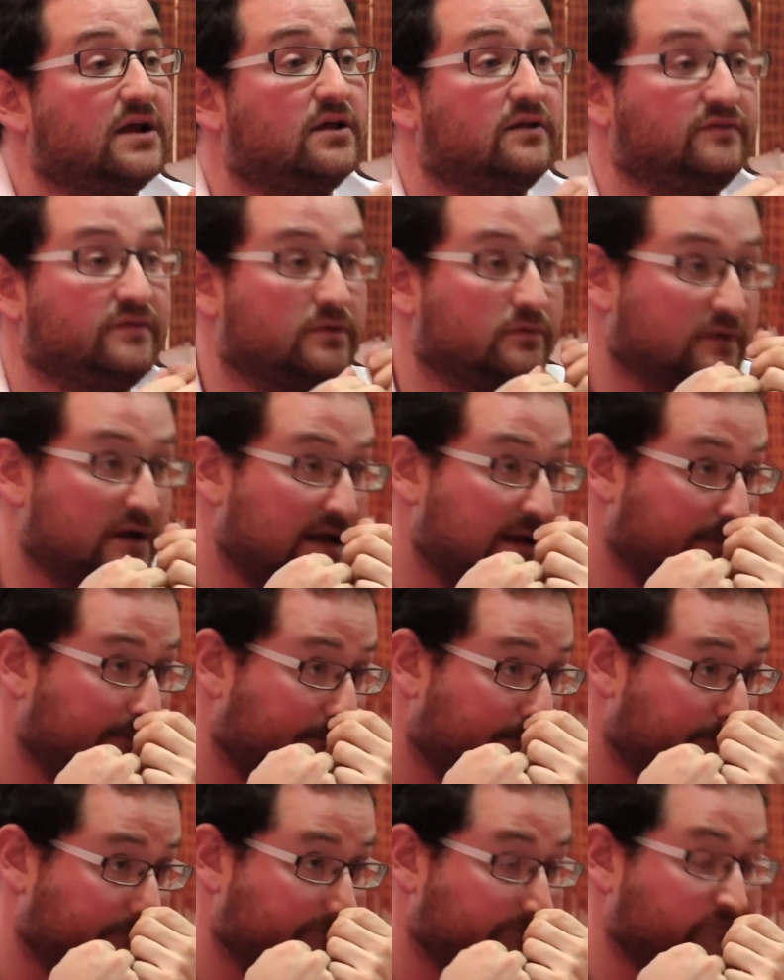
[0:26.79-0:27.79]
elephant, right?
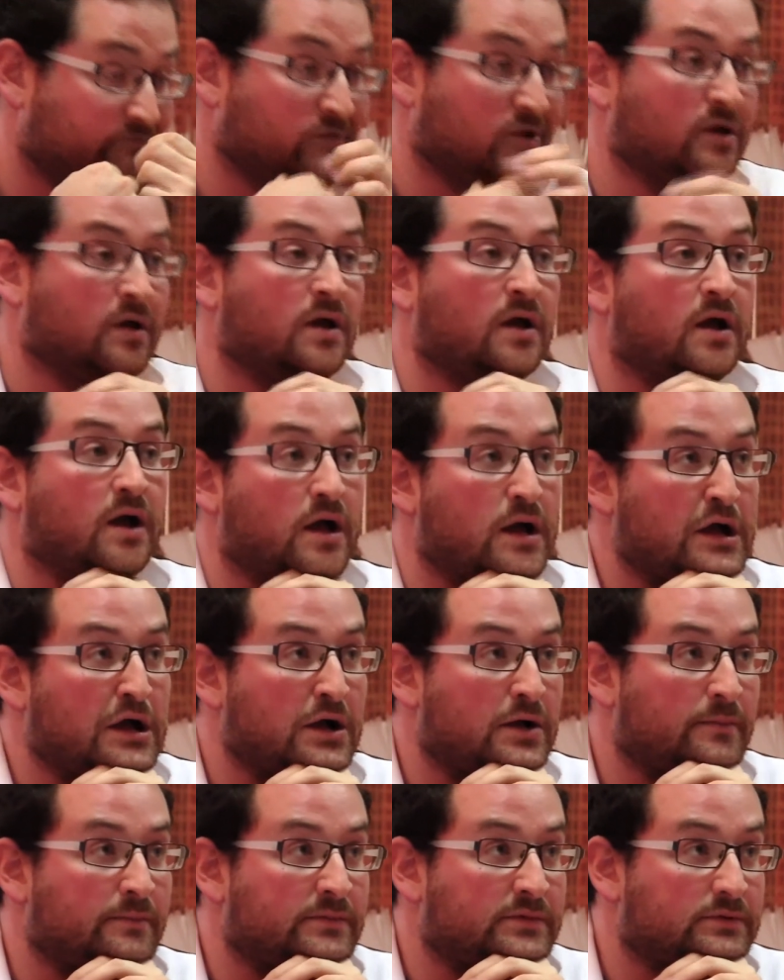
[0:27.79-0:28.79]

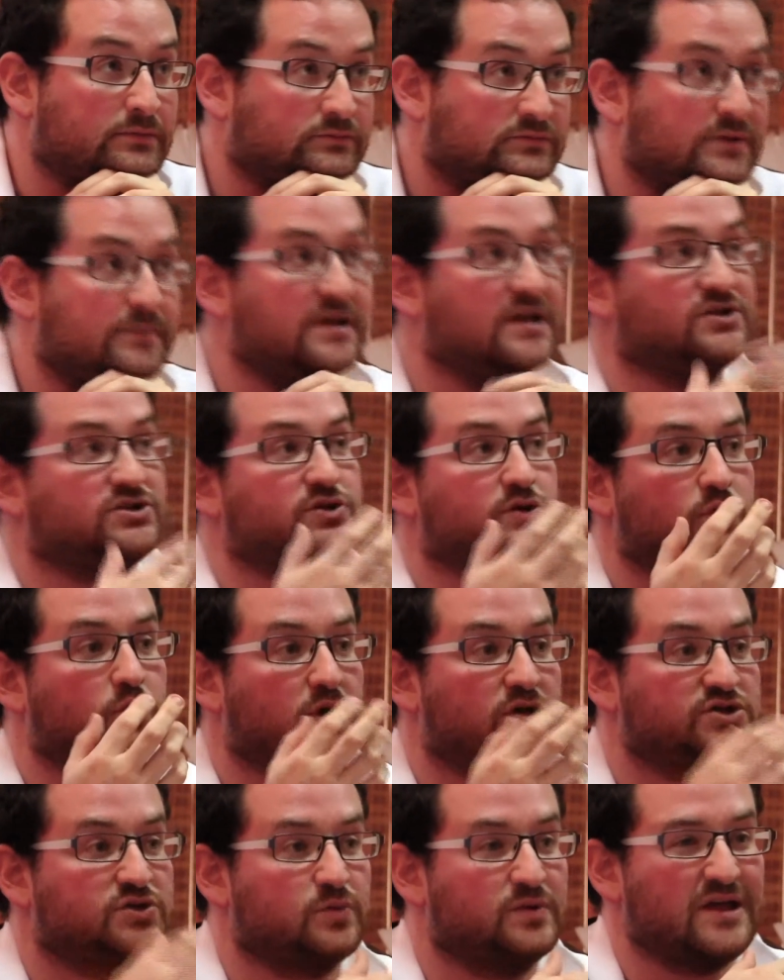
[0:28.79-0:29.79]
Let me ask you a
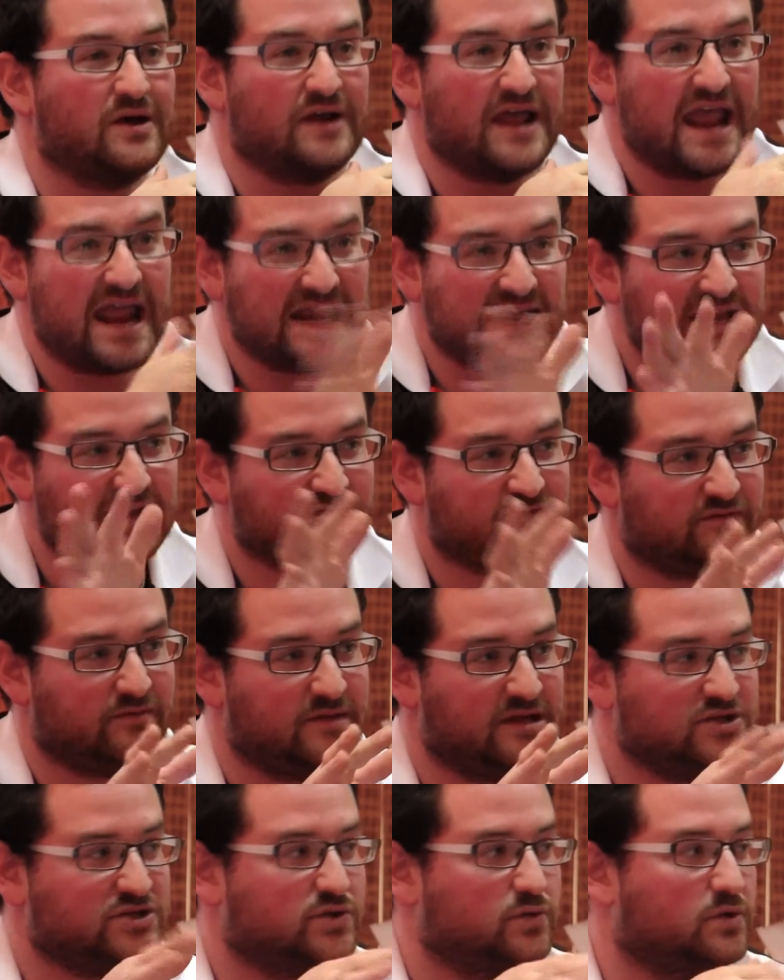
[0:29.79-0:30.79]
question without any
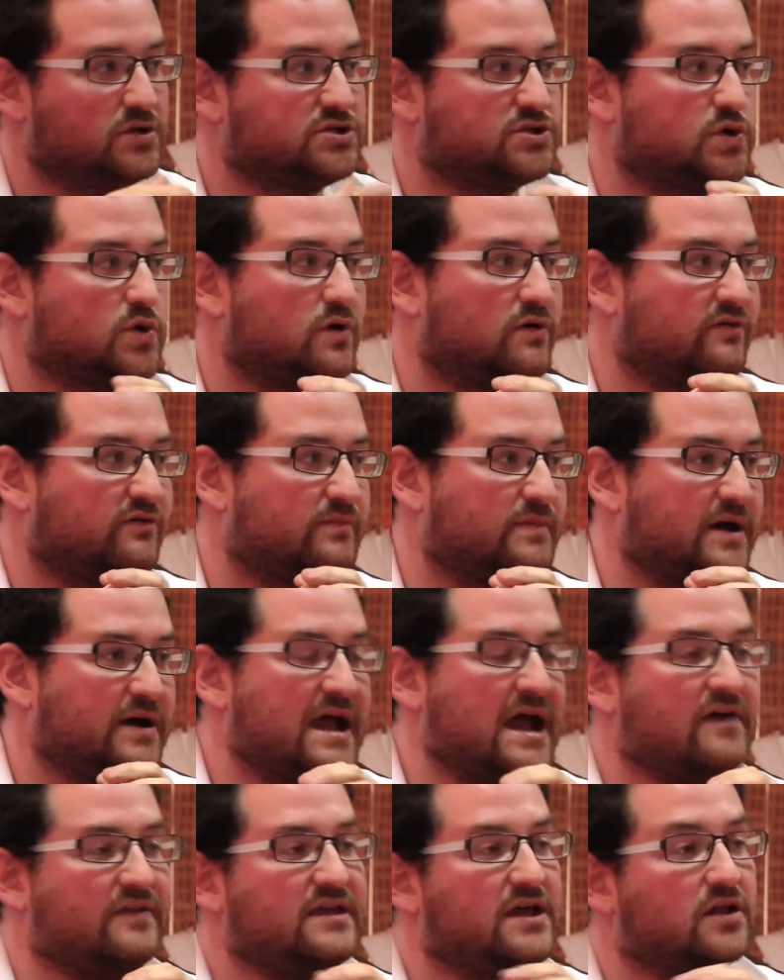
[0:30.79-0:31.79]
information whatsoever about
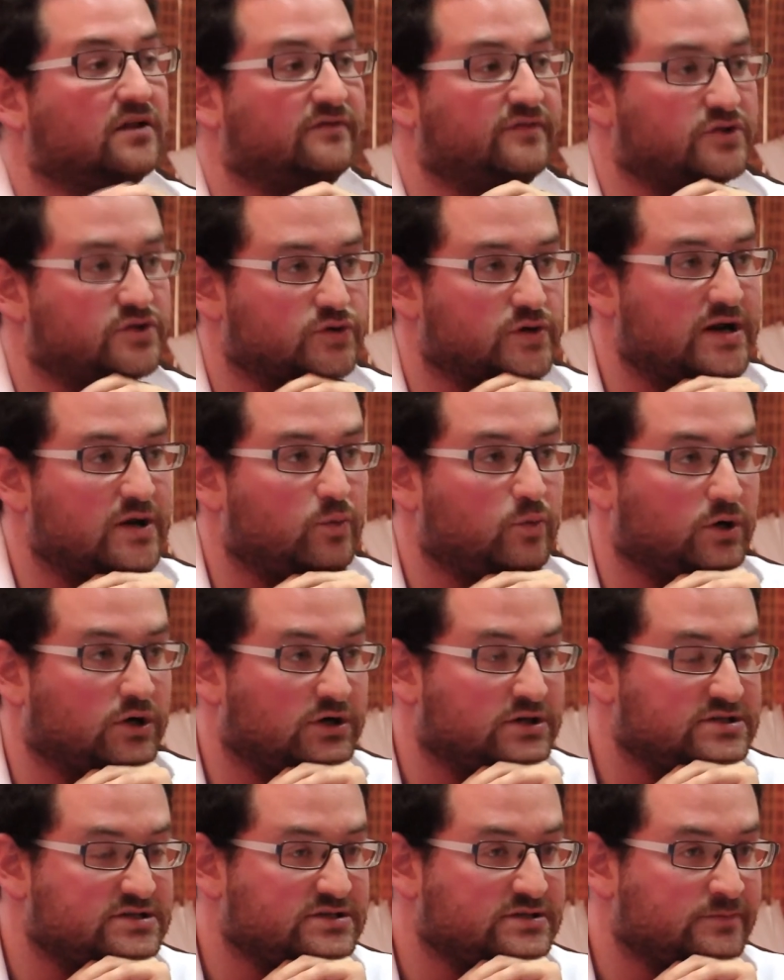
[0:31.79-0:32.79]
how the elephant trade
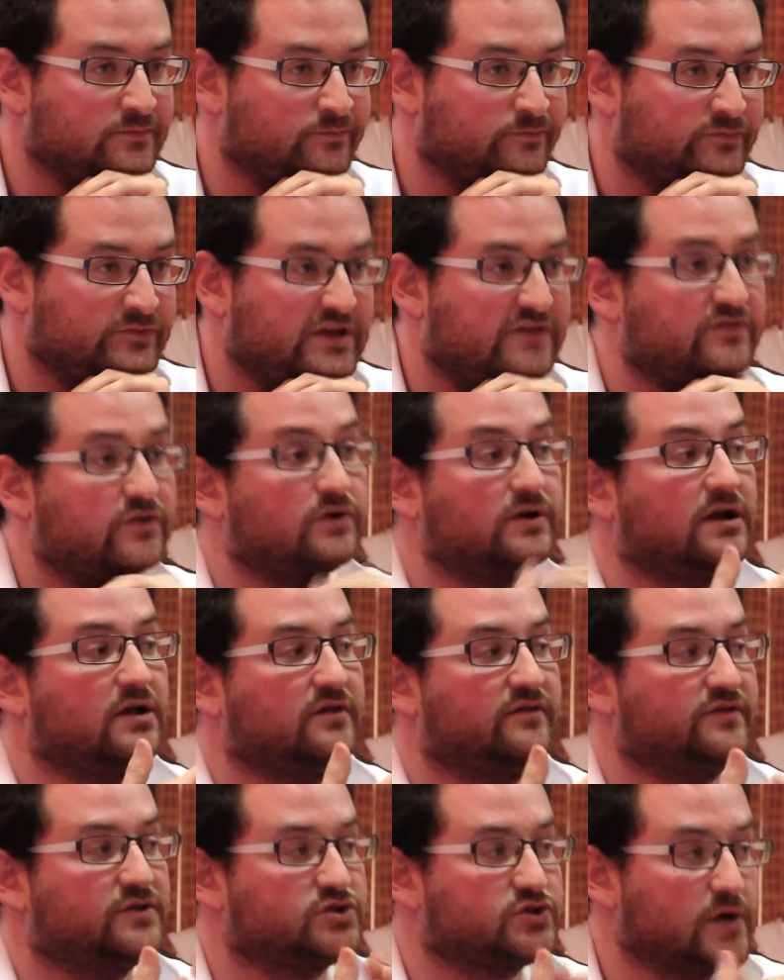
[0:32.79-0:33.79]
works. If you're an
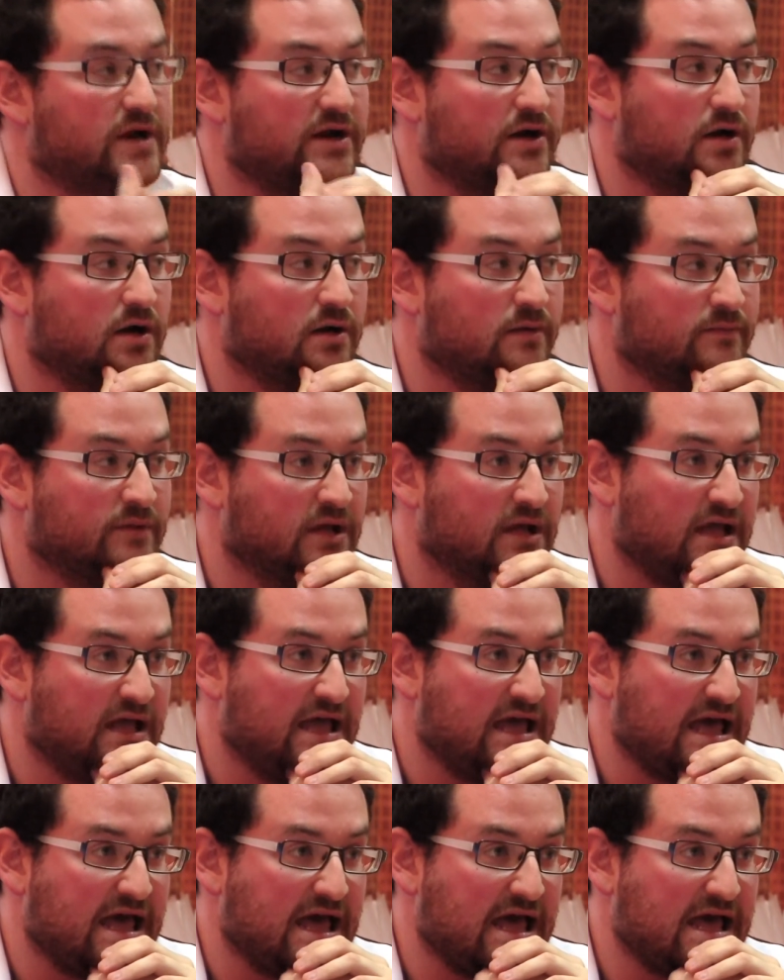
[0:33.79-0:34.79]
elephant trader
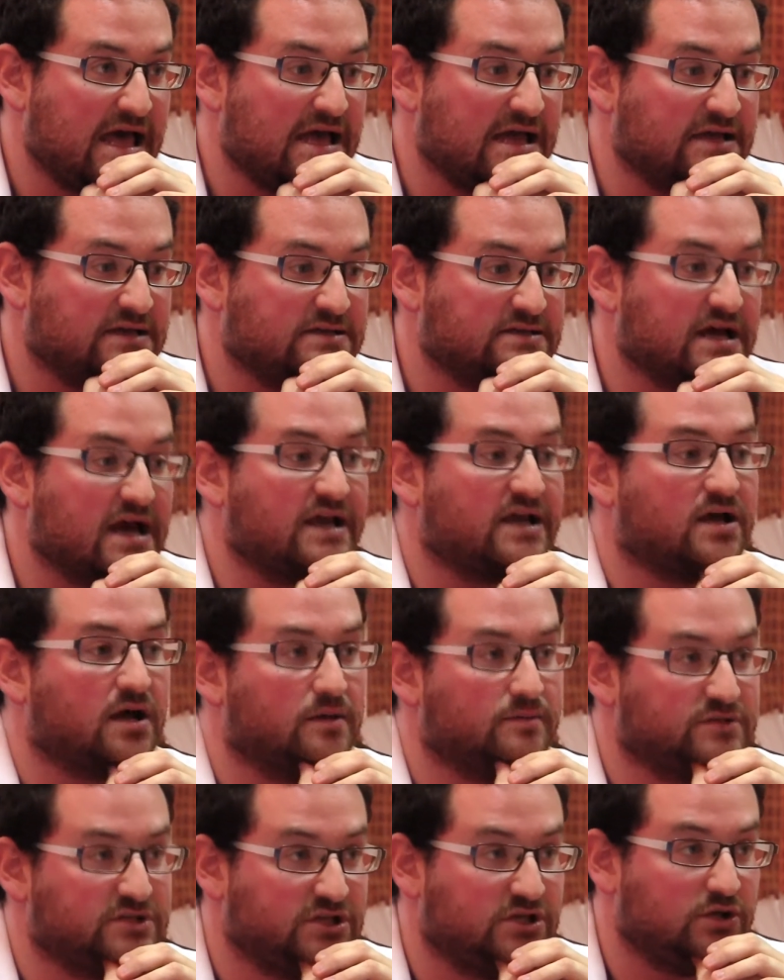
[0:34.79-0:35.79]
and I
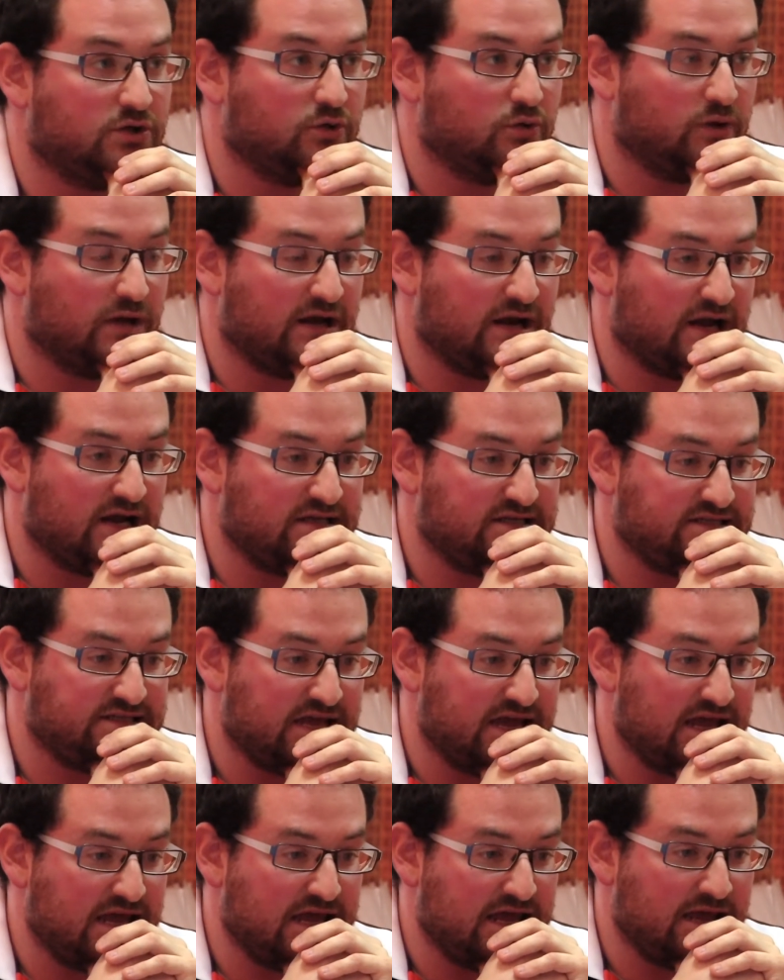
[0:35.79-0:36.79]
come to you and I
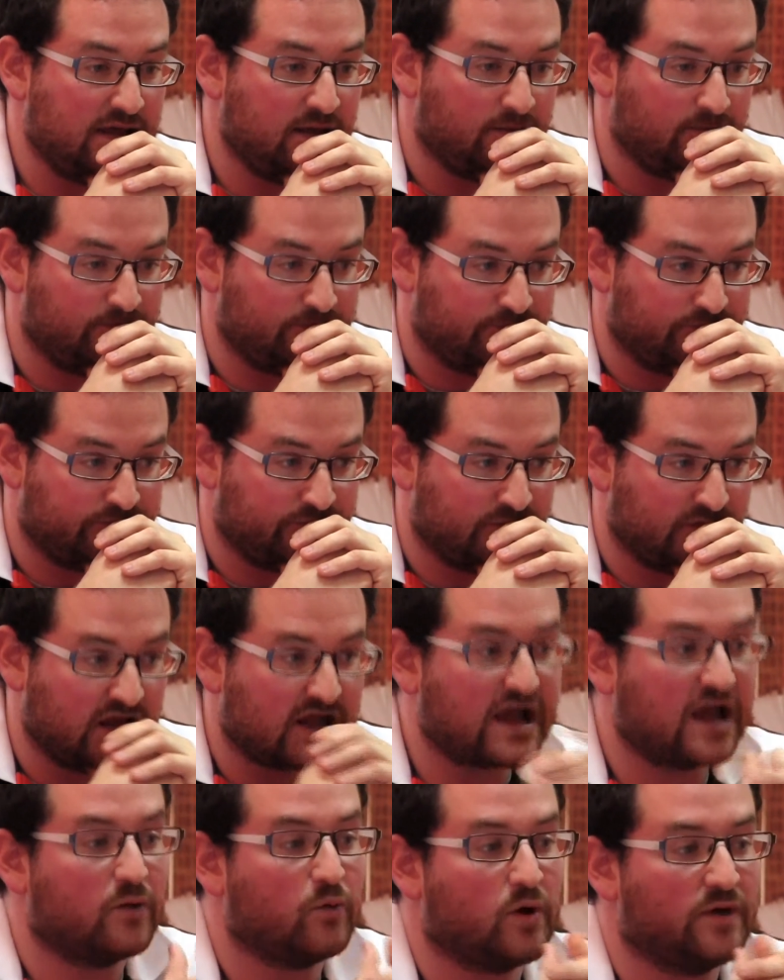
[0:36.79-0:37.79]
say,
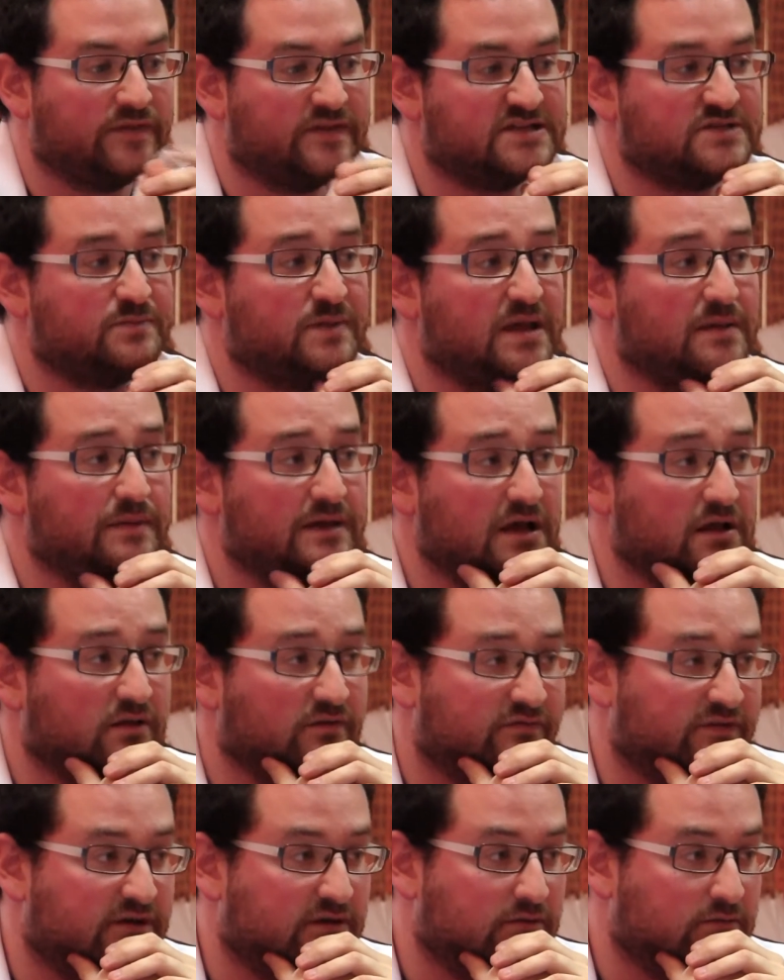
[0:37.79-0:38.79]
I want this baby
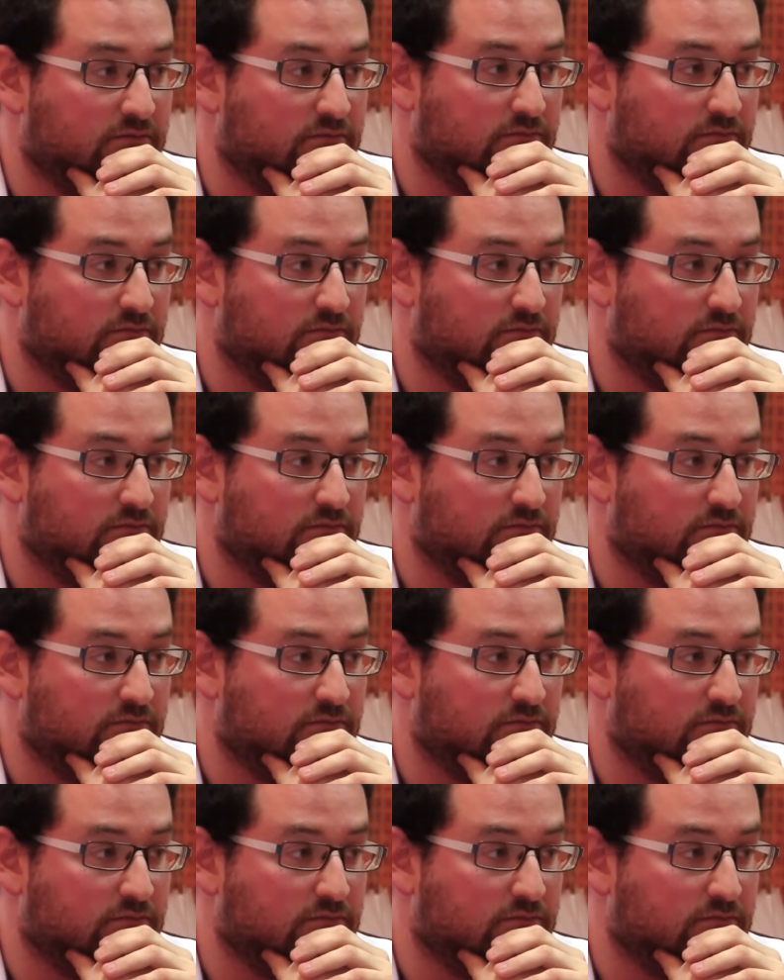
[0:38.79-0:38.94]
elephant,